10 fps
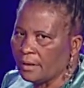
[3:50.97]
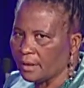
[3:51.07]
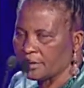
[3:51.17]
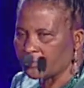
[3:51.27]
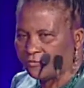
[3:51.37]

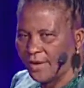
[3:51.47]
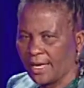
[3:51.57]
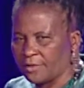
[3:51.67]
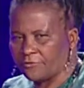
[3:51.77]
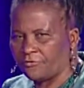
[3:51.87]
and you
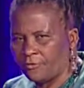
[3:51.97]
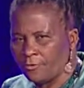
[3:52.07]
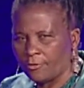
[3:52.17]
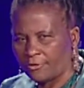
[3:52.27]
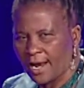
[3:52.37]
find
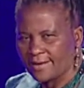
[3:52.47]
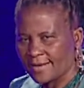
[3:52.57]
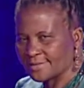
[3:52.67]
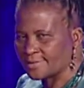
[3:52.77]
4 runners,